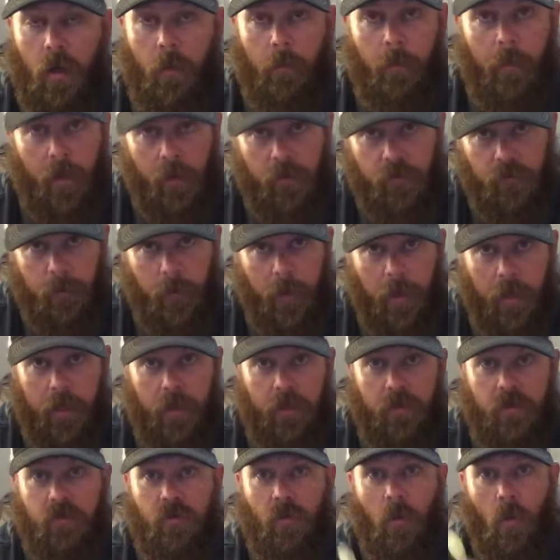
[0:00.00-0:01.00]
a buzz
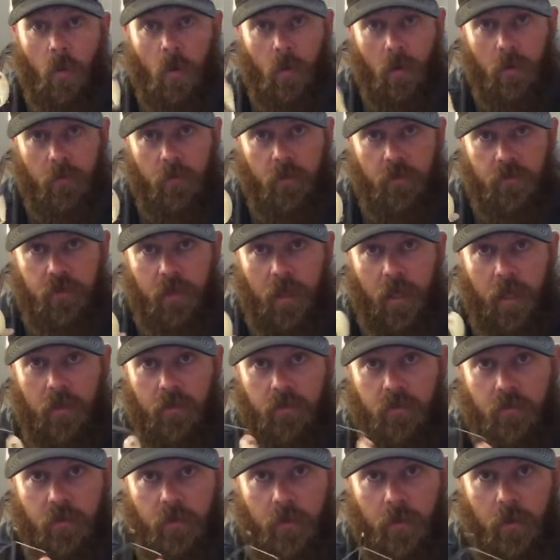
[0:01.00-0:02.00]
bait, or in this
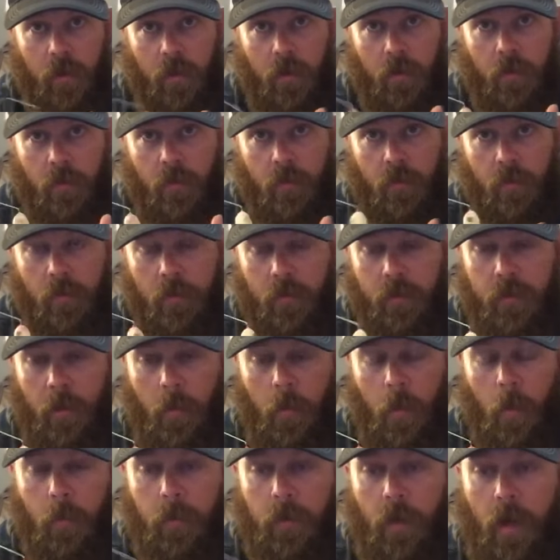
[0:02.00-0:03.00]
case, the
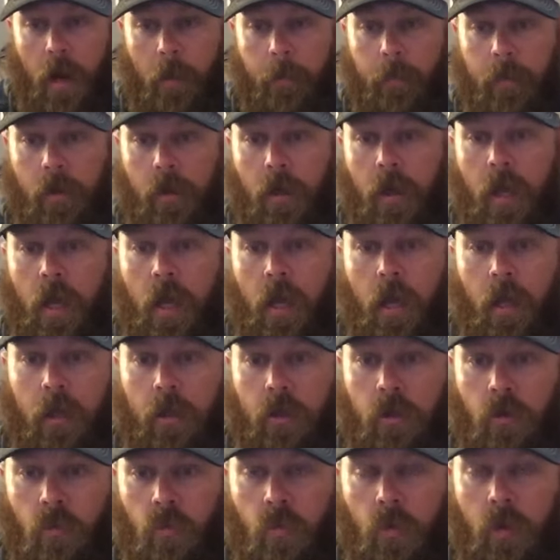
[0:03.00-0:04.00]
double plopper.
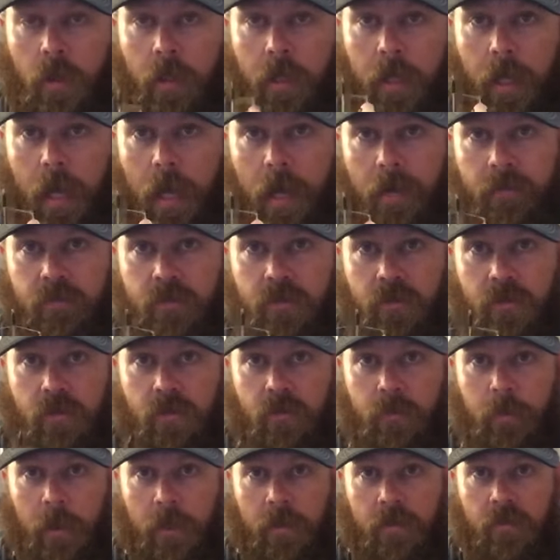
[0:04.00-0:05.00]
You really have to
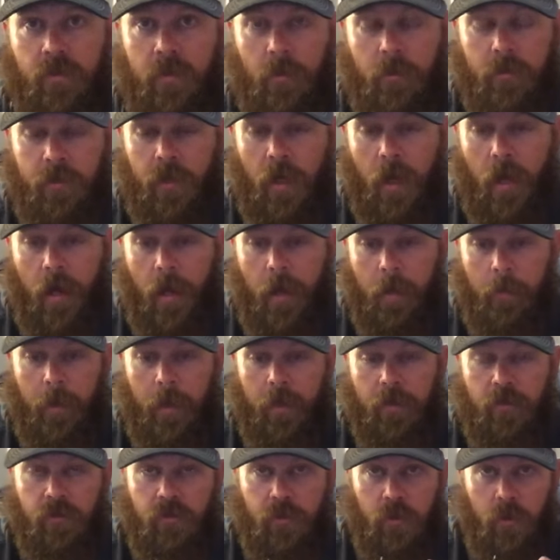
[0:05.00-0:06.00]
spend some time
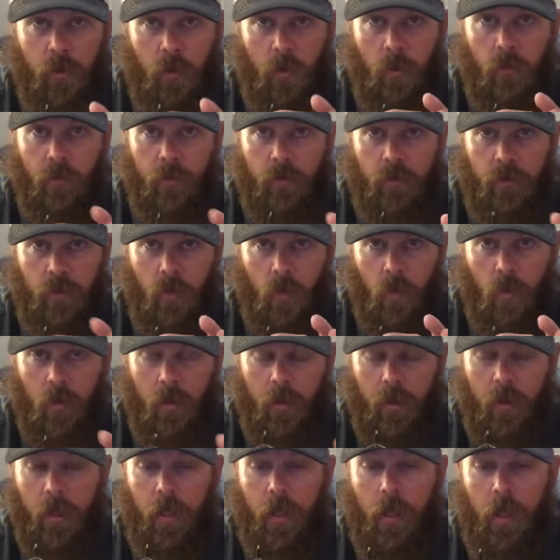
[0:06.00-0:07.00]
and tune the
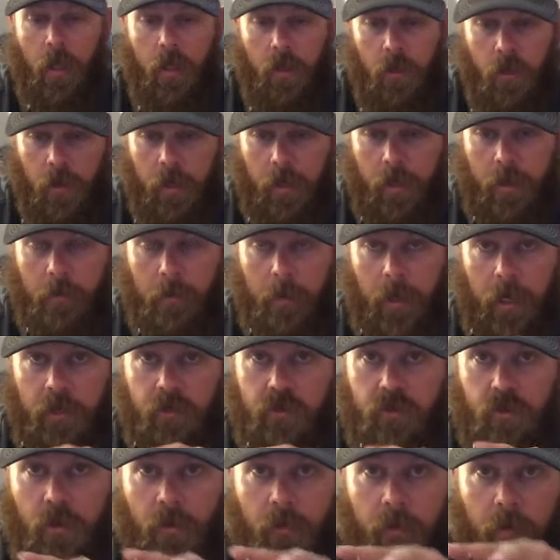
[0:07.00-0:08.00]
lure. You need to make
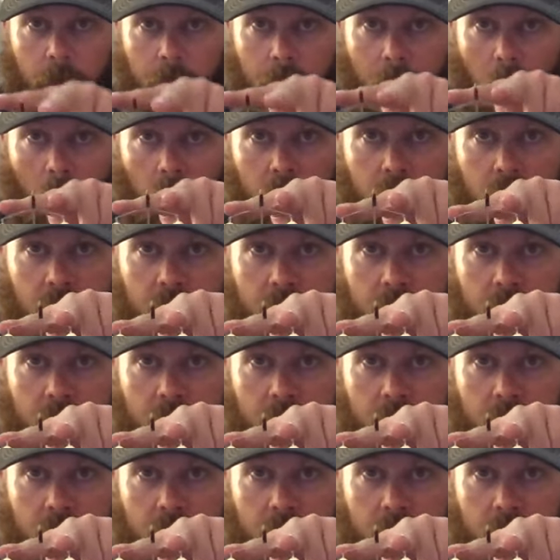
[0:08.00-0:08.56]
sure that both of